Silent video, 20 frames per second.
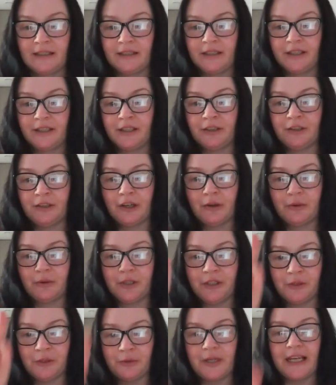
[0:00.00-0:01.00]

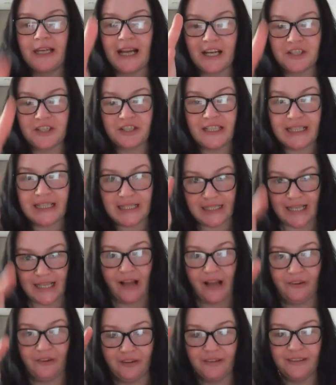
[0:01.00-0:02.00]
you can actually
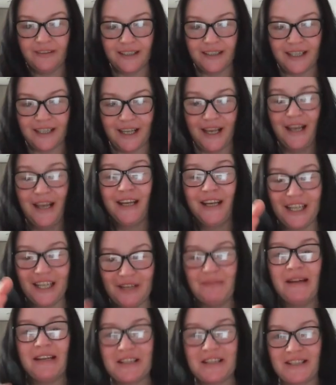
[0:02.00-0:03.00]
sell
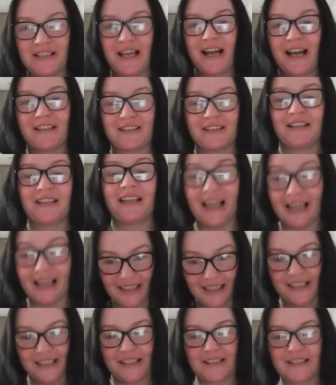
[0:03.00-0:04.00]
image size
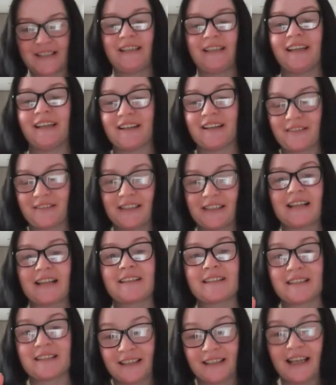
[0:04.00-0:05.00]
like this. Yeah, so
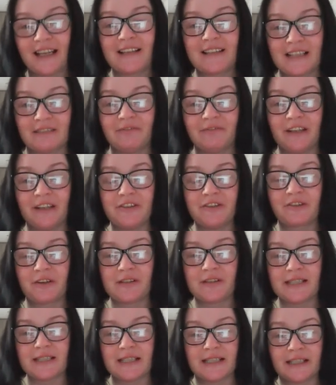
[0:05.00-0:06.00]
that's something to
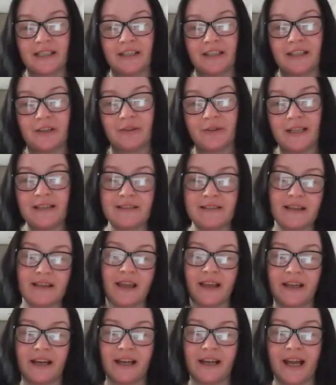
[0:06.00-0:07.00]
consider. Is
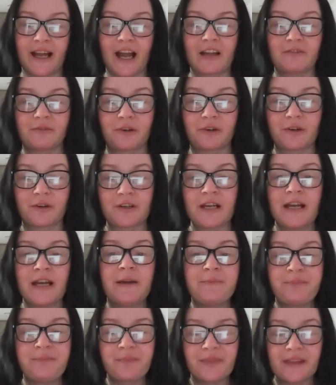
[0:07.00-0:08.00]
AI ad work
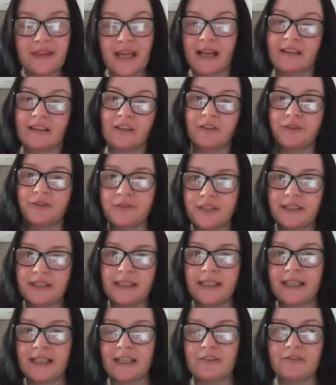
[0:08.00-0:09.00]
that good that
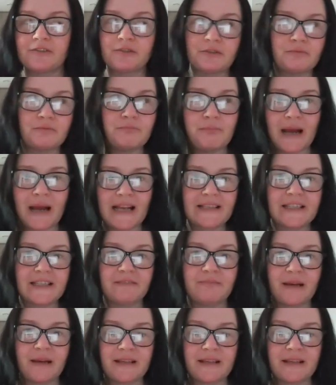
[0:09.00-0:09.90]
it can do massive